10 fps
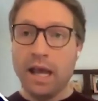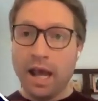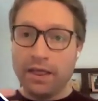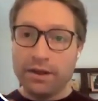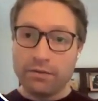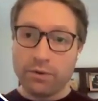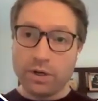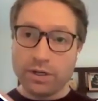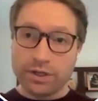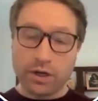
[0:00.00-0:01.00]
and therefore
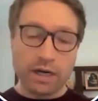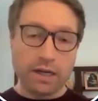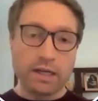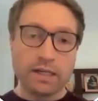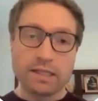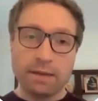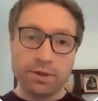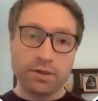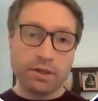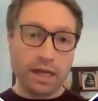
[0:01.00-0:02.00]
ensuring an
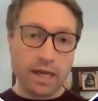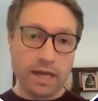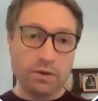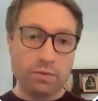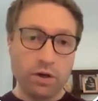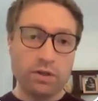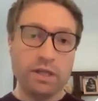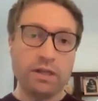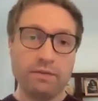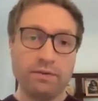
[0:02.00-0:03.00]
exceptionally high
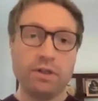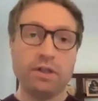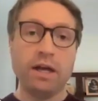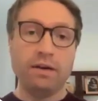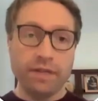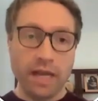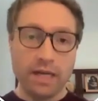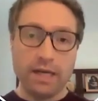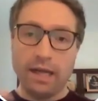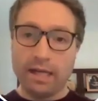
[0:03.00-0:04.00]
quality level of
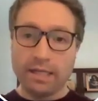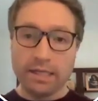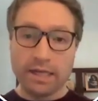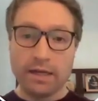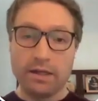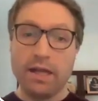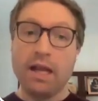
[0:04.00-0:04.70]
data and detail,